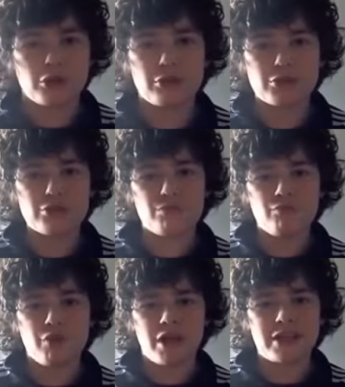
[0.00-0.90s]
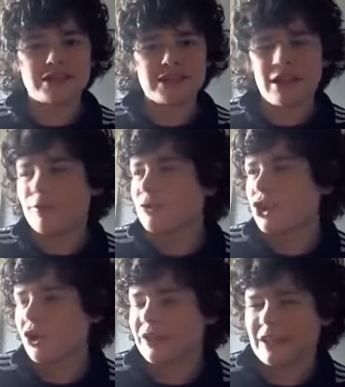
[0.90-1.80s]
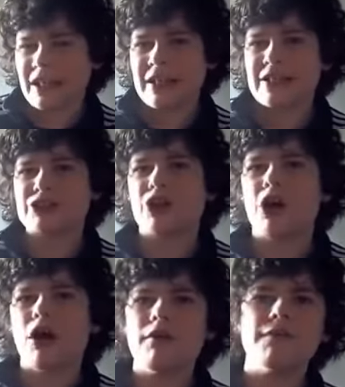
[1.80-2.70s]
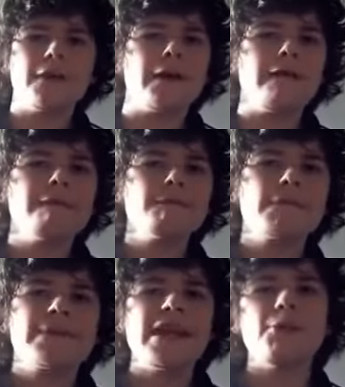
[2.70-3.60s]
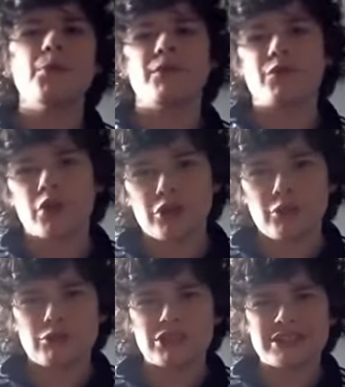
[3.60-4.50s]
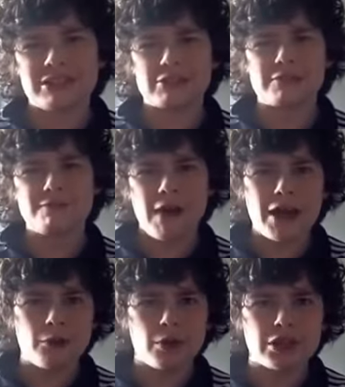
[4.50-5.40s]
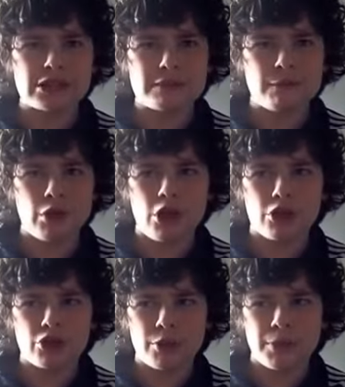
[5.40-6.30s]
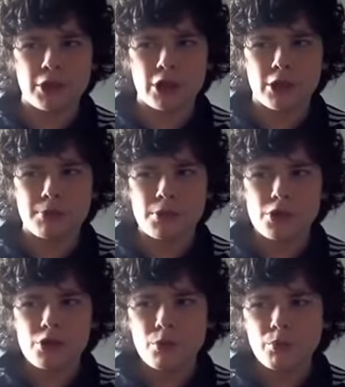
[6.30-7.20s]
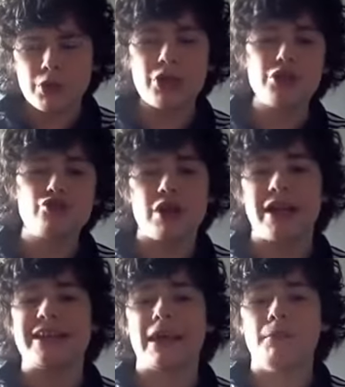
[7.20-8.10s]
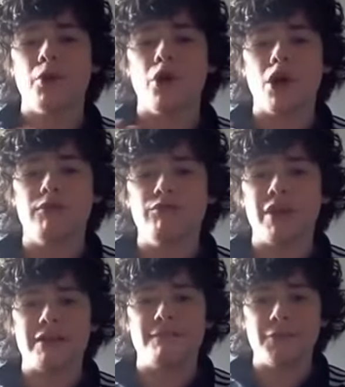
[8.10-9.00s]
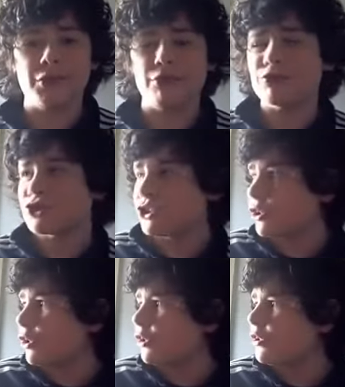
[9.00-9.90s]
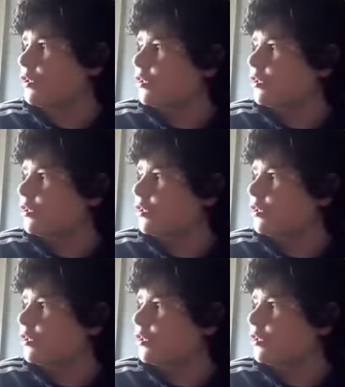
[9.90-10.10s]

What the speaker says: those rides that Gardaland has to offer. Then we've got the Alton Towers fireworks vlog coming up. We're going to try and get more off-ride videos done.